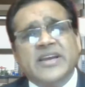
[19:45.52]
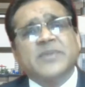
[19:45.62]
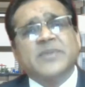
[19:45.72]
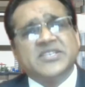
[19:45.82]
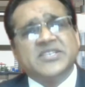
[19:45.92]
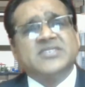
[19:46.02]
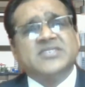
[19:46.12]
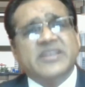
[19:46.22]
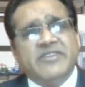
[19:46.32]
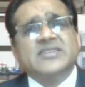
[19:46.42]
expenditure
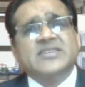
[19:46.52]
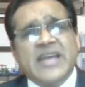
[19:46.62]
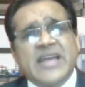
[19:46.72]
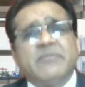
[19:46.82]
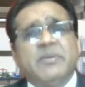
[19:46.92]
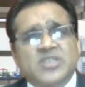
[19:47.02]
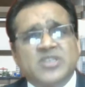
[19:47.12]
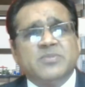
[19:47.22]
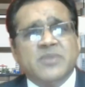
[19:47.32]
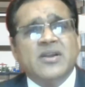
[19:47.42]
savings can be
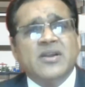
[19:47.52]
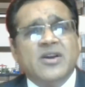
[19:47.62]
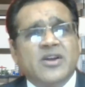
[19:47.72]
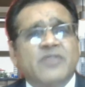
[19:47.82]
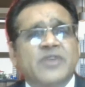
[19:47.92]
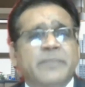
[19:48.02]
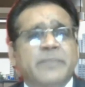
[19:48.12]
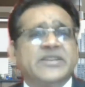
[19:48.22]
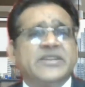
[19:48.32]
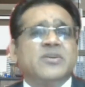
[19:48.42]
possible. Now it
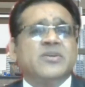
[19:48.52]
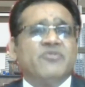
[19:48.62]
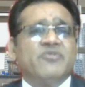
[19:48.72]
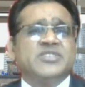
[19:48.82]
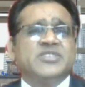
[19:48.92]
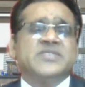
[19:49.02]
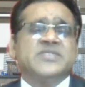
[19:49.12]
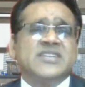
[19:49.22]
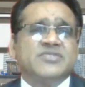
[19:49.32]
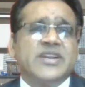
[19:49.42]
depends on which
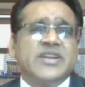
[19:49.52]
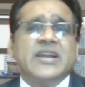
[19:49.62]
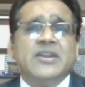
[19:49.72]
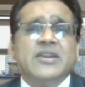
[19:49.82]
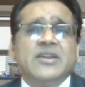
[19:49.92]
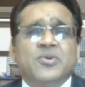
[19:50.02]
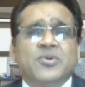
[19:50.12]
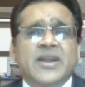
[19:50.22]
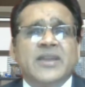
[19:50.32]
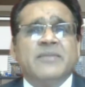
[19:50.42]
business vertical you
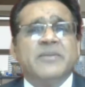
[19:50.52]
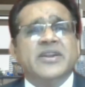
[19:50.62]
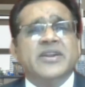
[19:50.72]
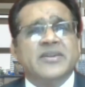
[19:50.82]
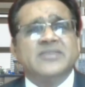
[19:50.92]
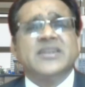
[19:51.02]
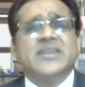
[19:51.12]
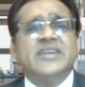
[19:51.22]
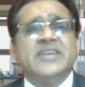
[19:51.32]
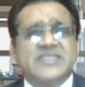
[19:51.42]
are in, but it
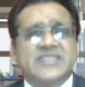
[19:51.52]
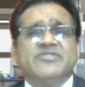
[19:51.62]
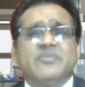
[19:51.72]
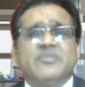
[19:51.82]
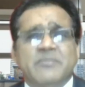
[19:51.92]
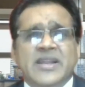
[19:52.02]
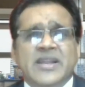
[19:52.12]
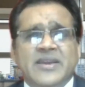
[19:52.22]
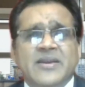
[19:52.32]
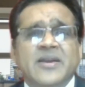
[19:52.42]
certainly saves
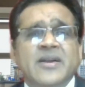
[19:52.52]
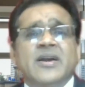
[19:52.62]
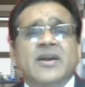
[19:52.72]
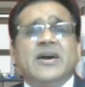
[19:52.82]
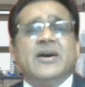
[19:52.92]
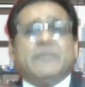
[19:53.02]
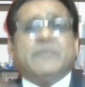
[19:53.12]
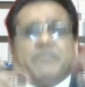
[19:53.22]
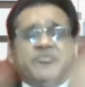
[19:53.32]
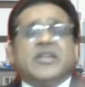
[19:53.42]
money.
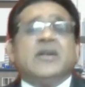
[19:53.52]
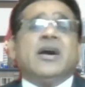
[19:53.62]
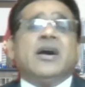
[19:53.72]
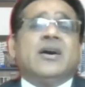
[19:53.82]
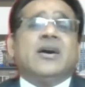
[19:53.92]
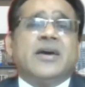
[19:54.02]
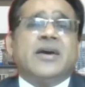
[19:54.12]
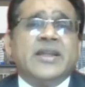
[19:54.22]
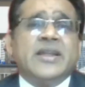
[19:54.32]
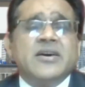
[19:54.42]

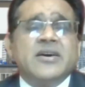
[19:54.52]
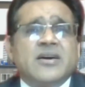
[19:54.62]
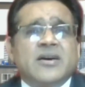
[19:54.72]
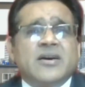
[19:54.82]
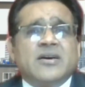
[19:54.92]
Another,